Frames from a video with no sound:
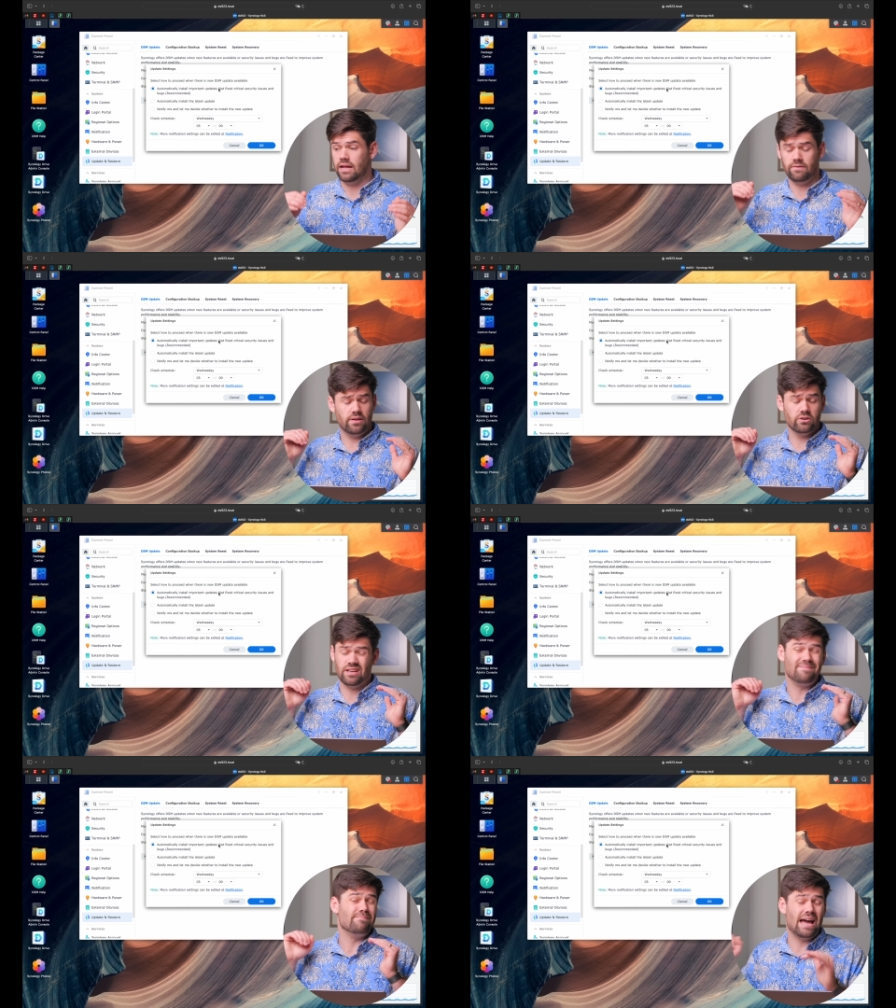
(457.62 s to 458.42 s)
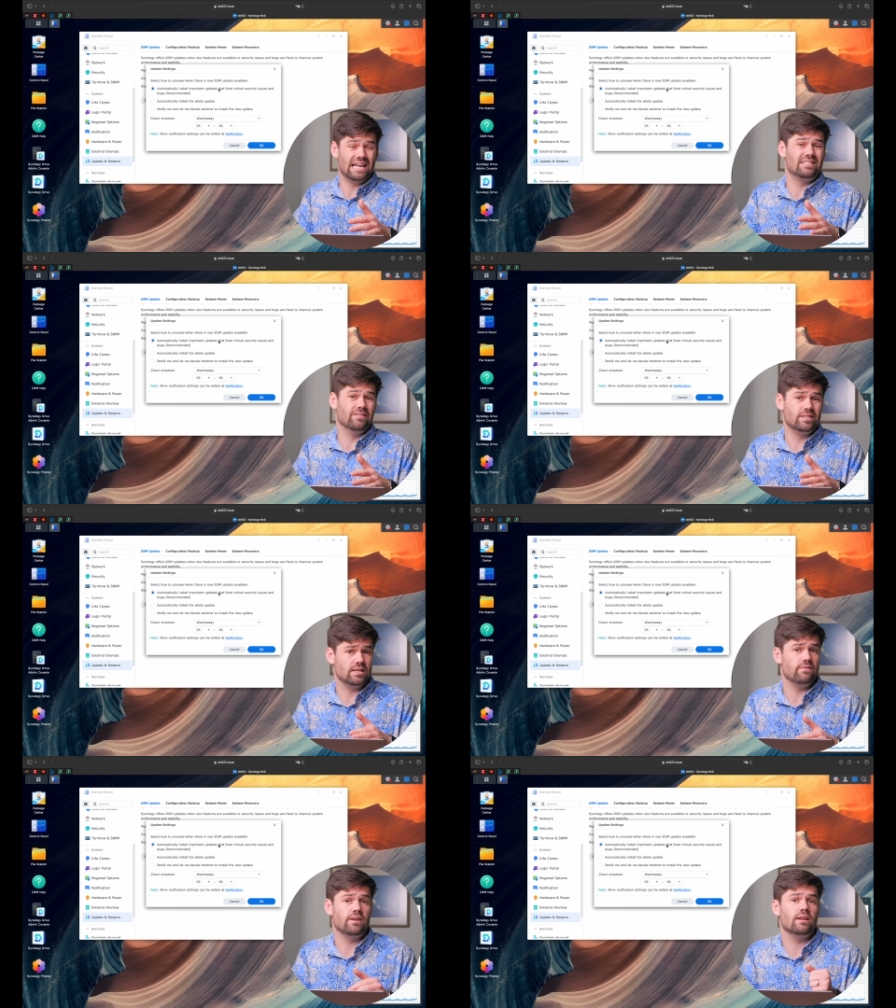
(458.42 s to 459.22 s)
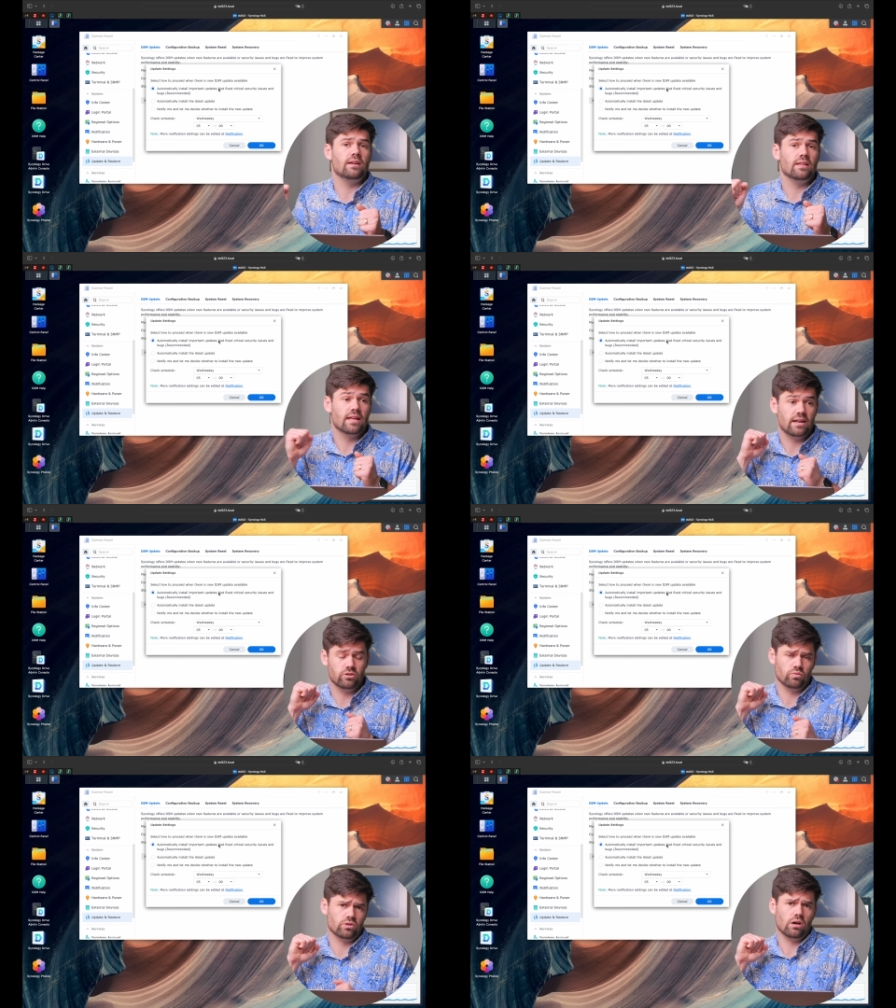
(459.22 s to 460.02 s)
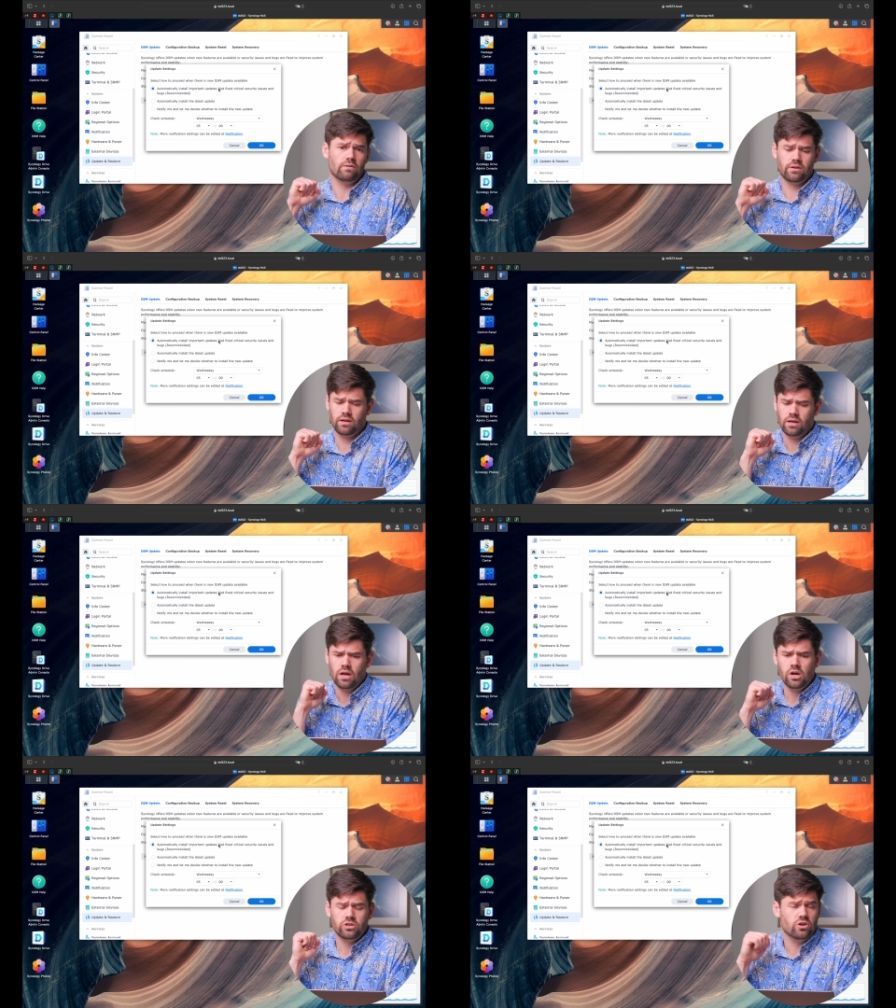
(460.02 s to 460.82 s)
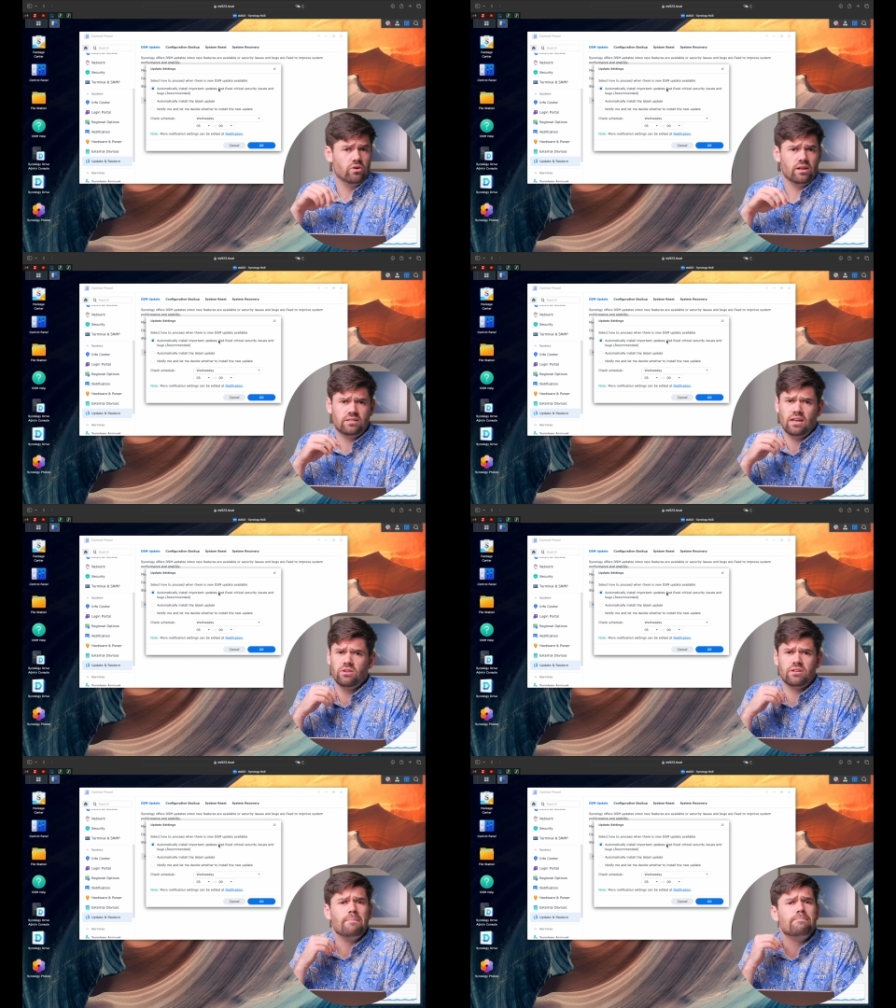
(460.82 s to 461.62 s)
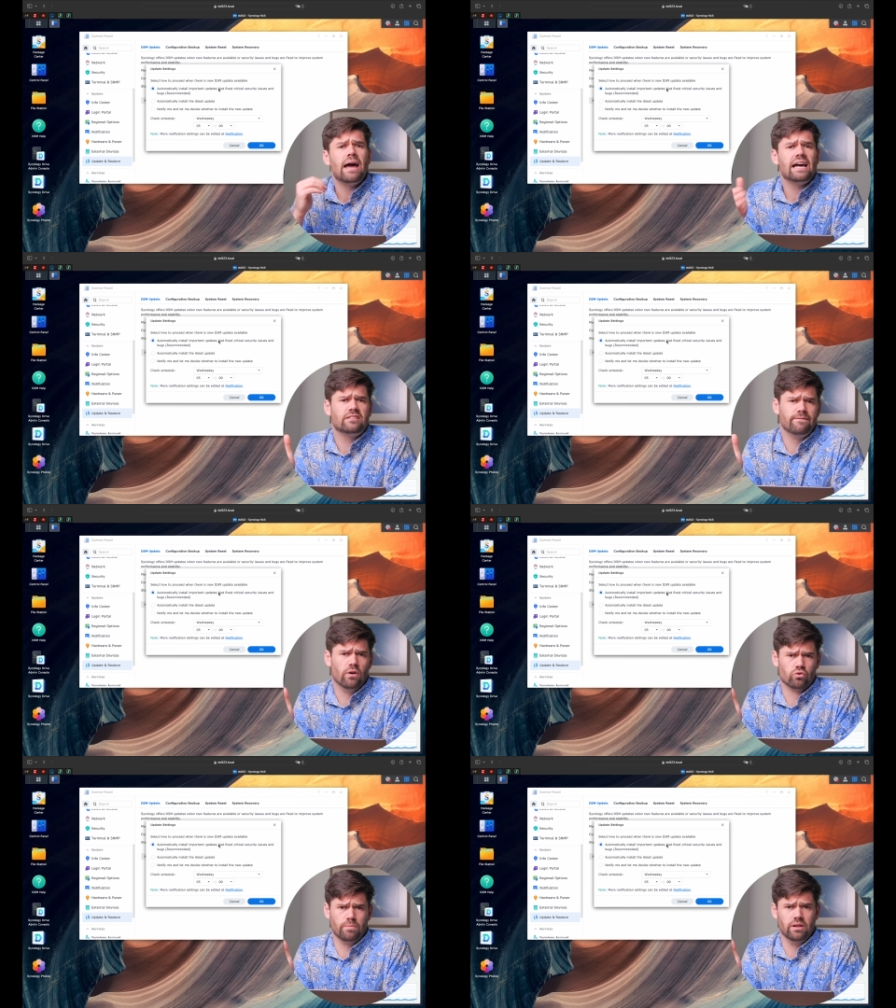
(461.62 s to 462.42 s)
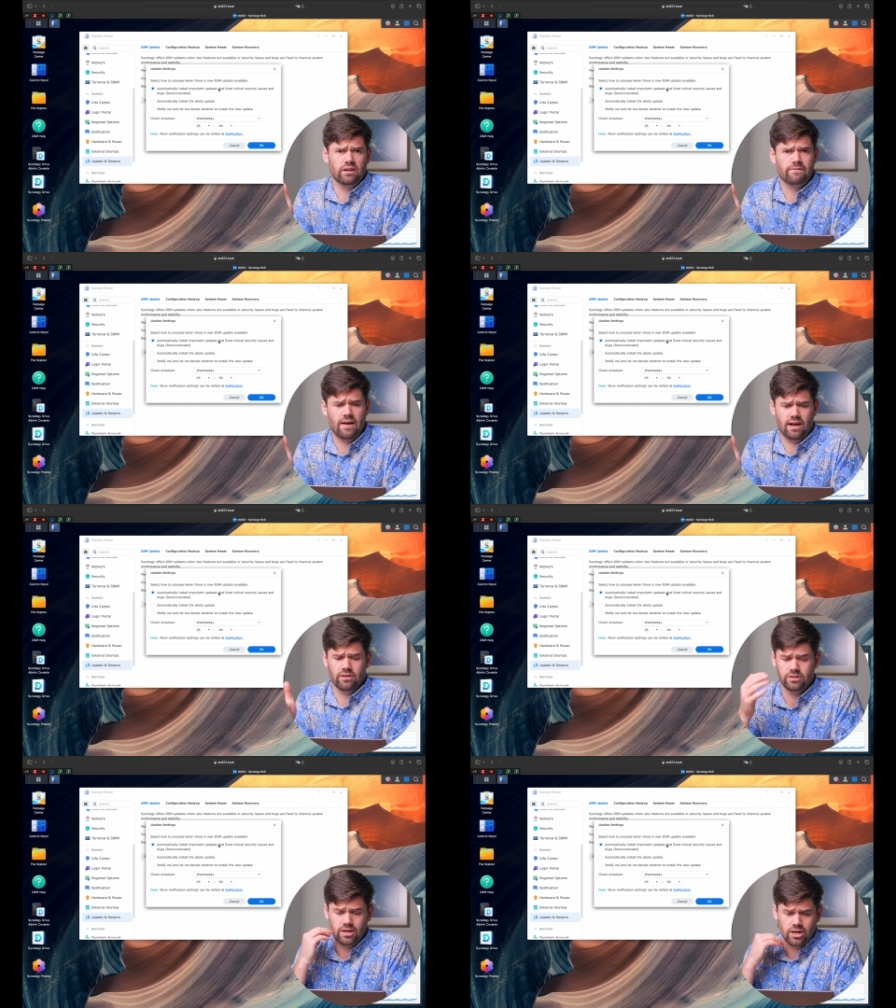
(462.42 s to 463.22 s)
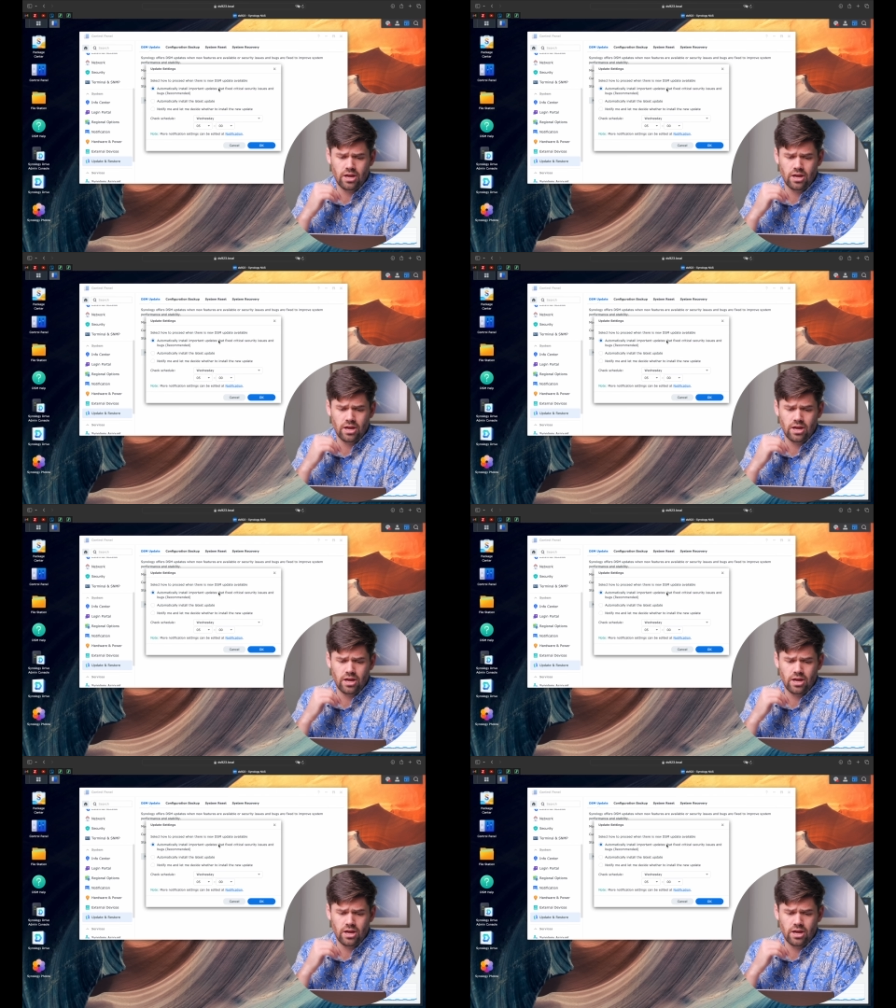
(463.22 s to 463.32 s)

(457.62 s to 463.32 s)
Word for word: if there's a massive CVE that is resolved. So say there's a massive vulnerability found.